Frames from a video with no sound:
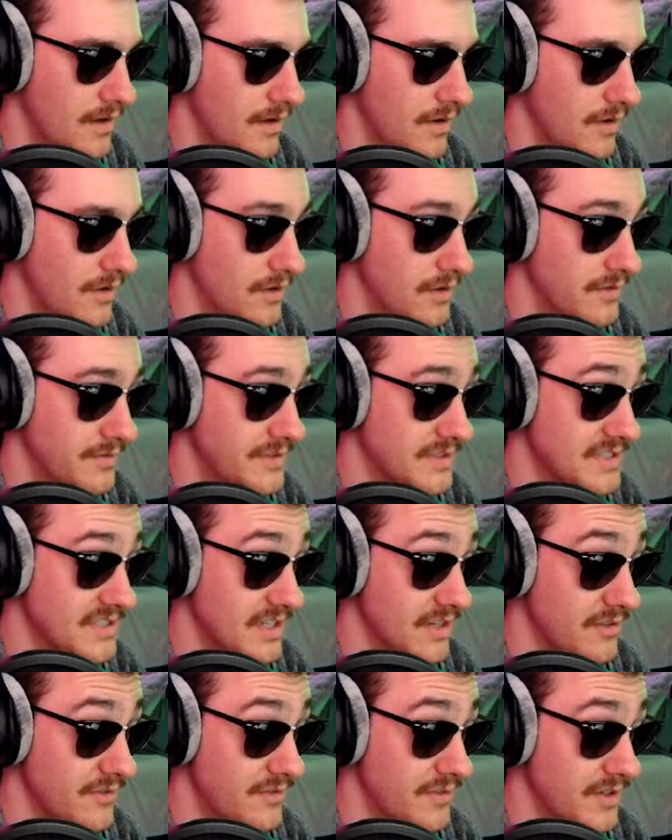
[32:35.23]
of the
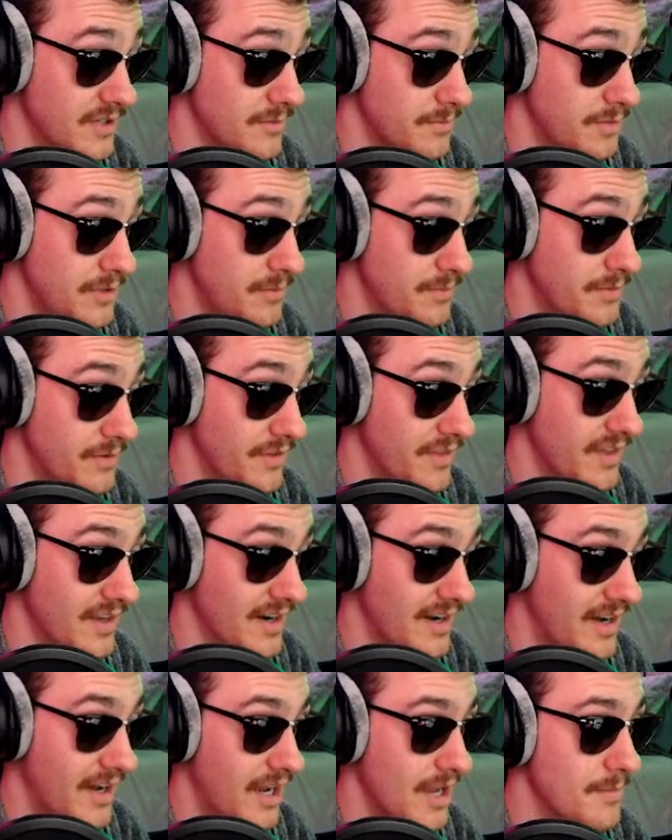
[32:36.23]
sound font people
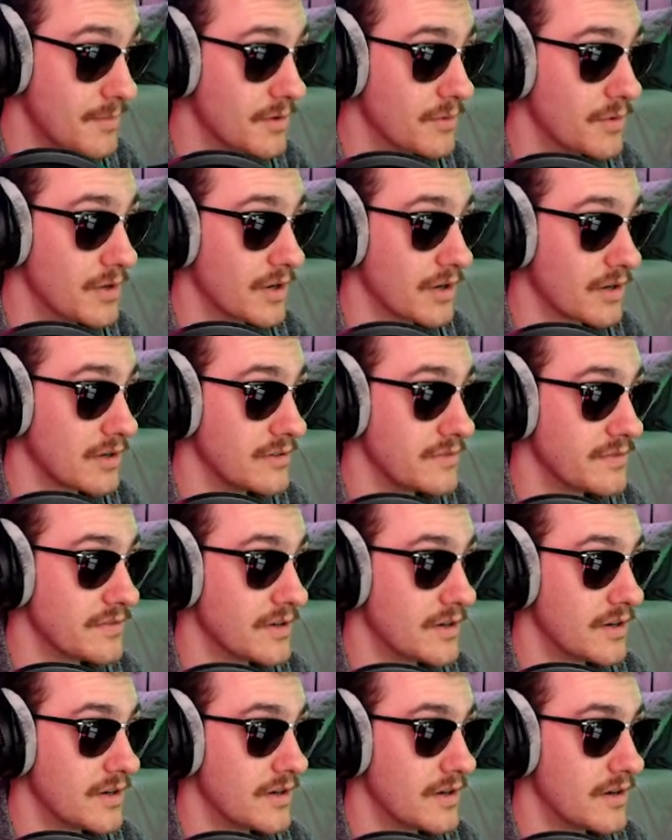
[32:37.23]
that I'm aware of
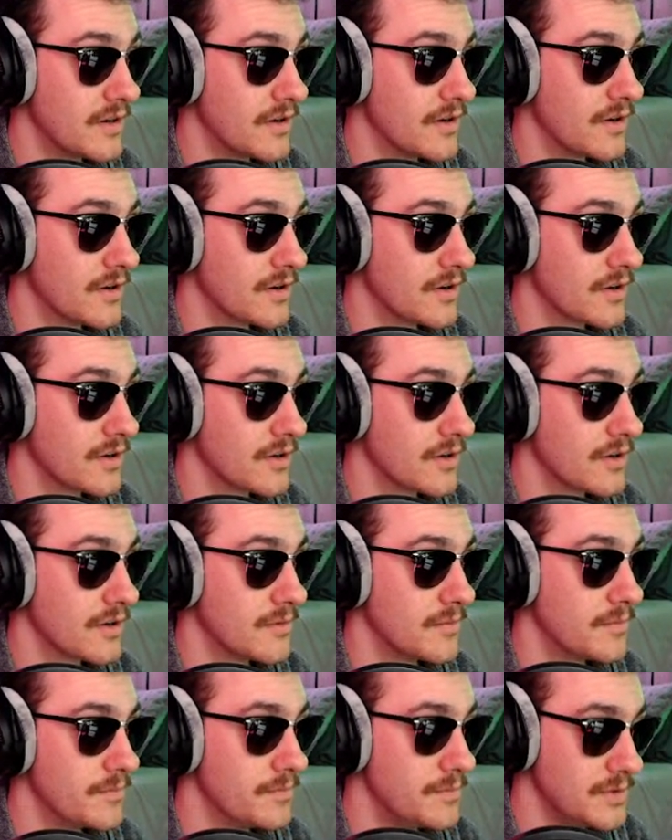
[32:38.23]
are
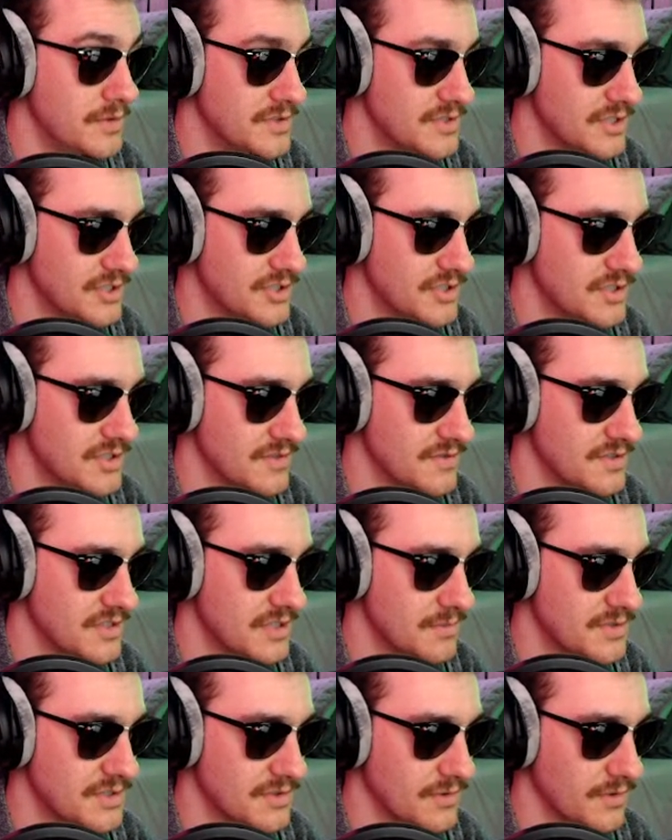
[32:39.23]
musicians of
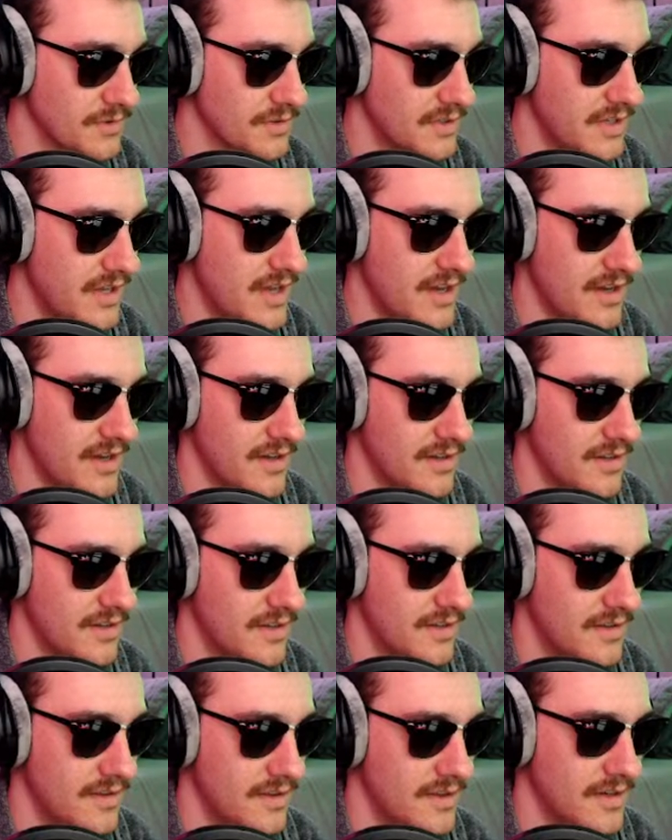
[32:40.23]
some sort. Yeah.
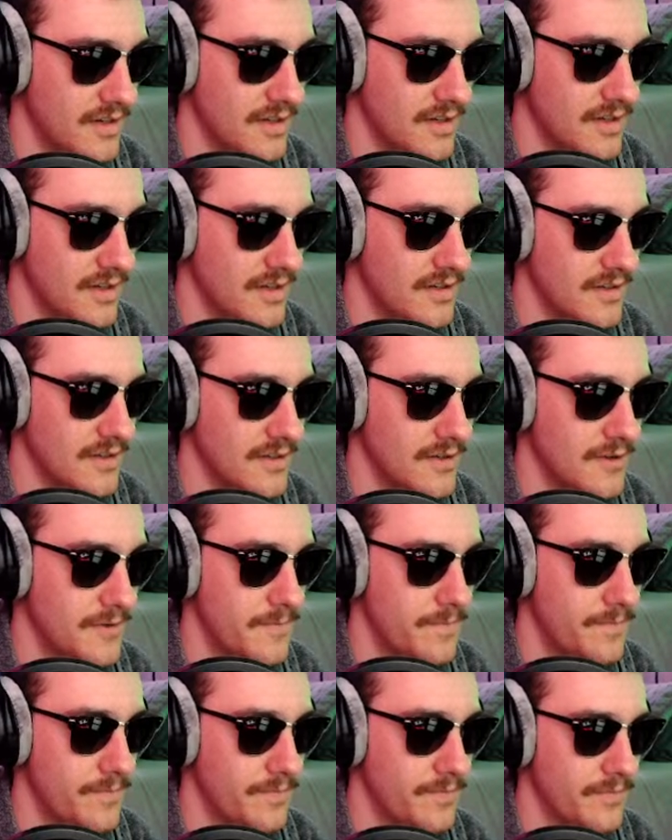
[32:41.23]
Kind
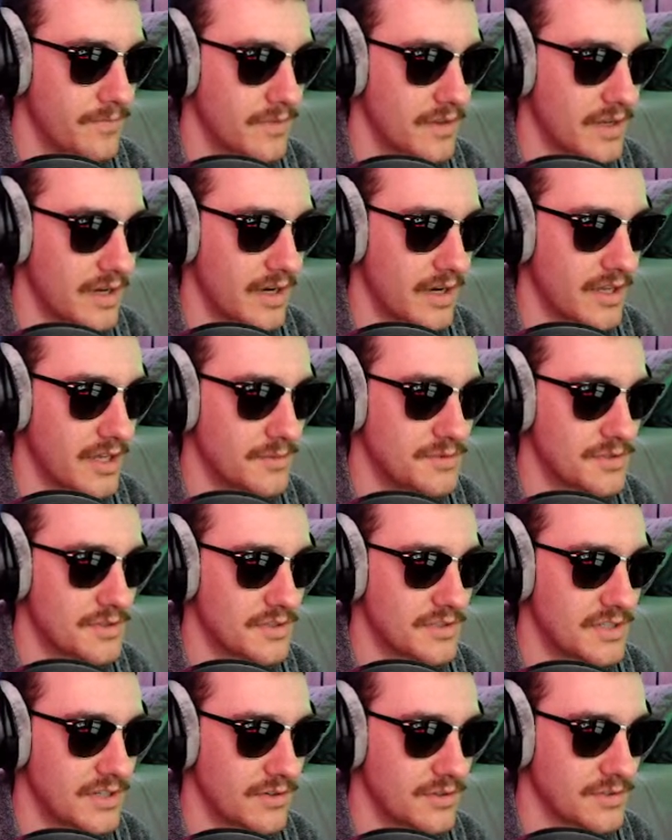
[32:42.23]
of comes with
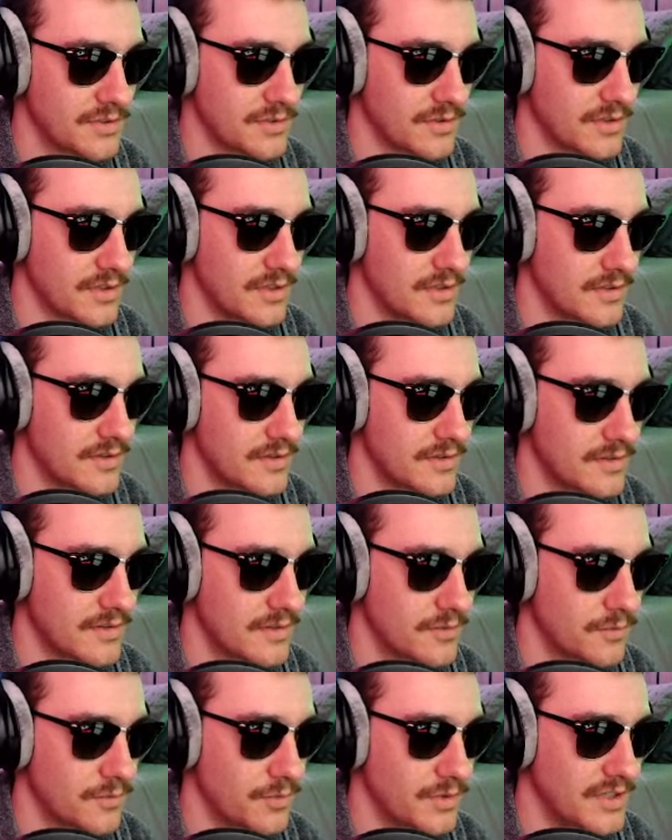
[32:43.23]
the territory.
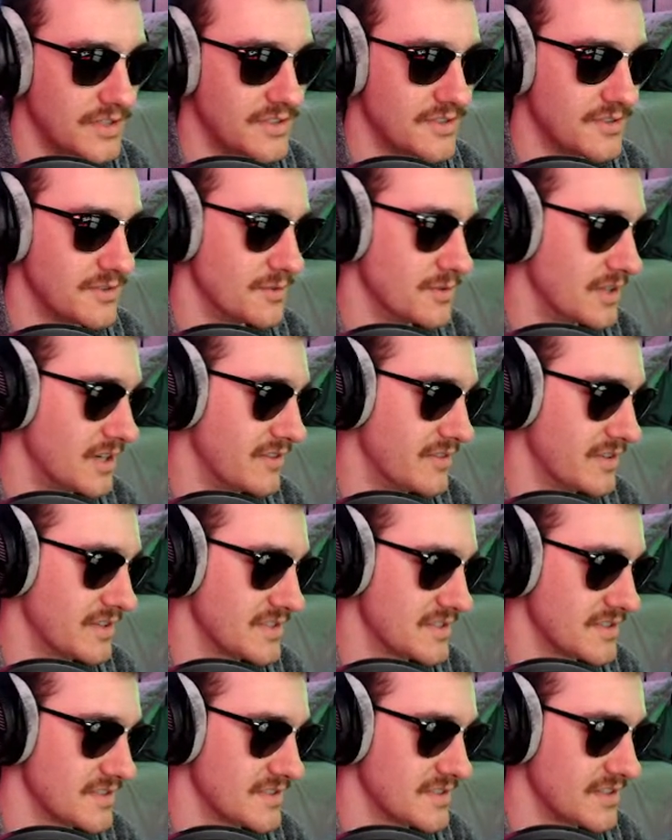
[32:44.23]
We do love
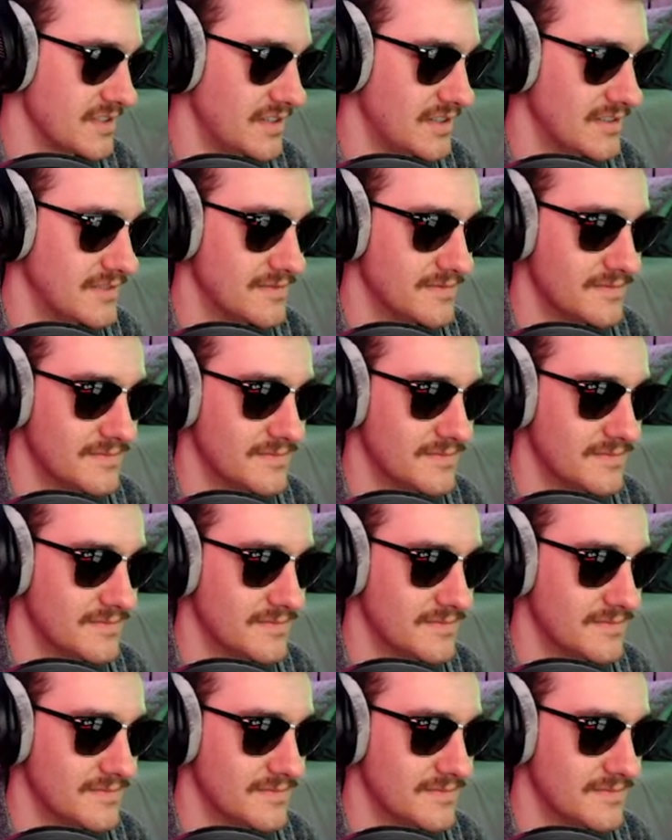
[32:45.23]
SSL.